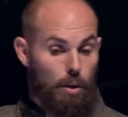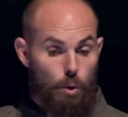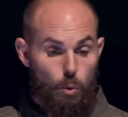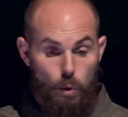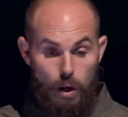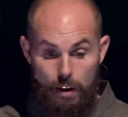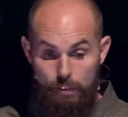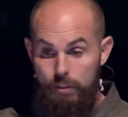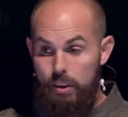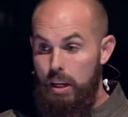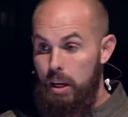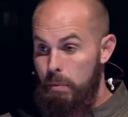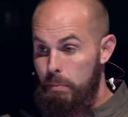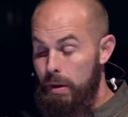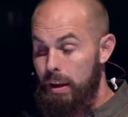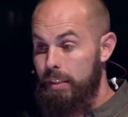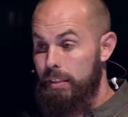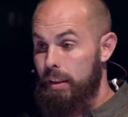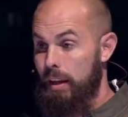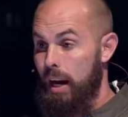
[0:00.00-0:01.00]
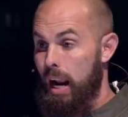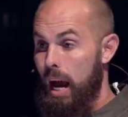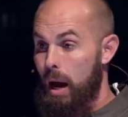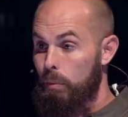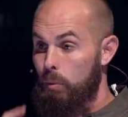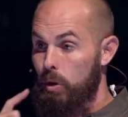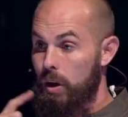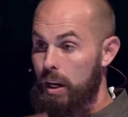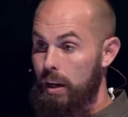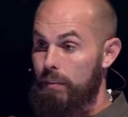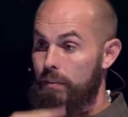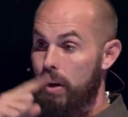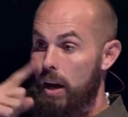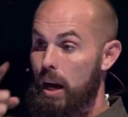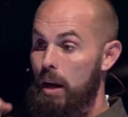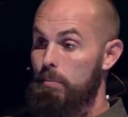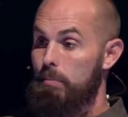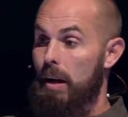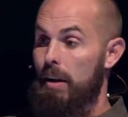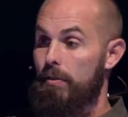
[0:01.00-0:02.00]
We have to commit that I will give
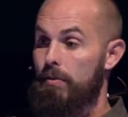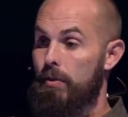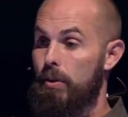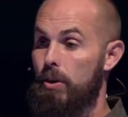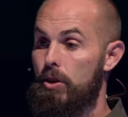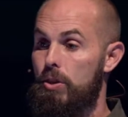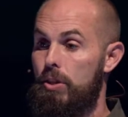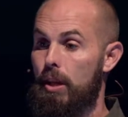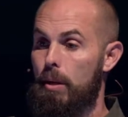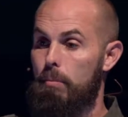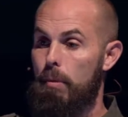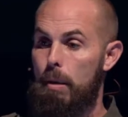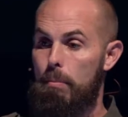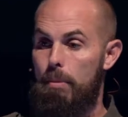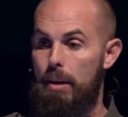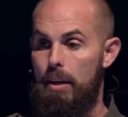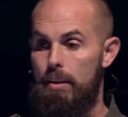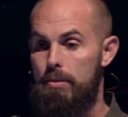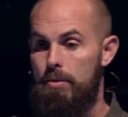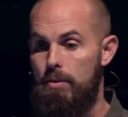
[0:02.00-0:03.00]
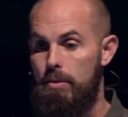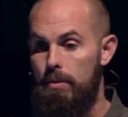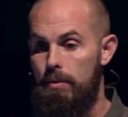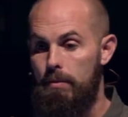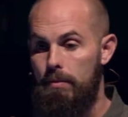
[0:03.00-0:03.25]
God my first and my best.